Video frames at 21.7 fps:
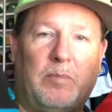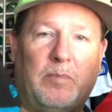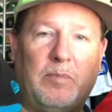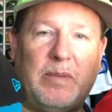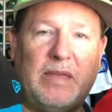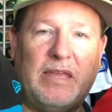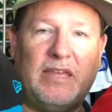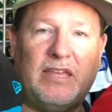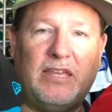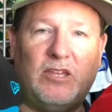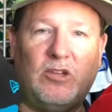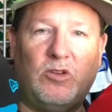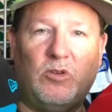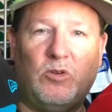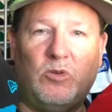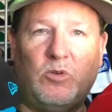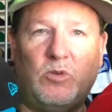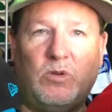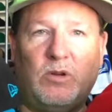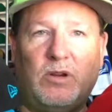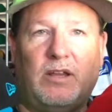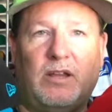
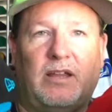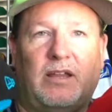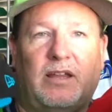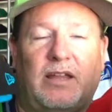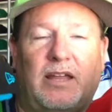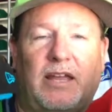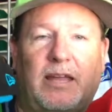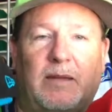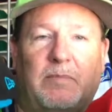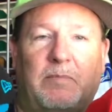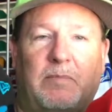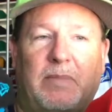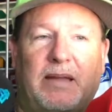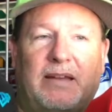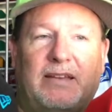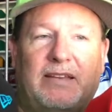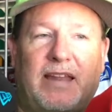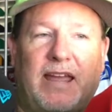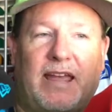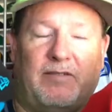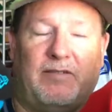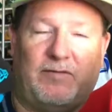BQ, and Big
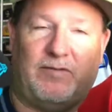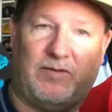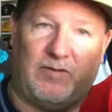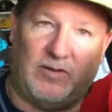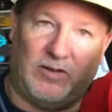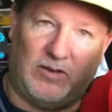Dave,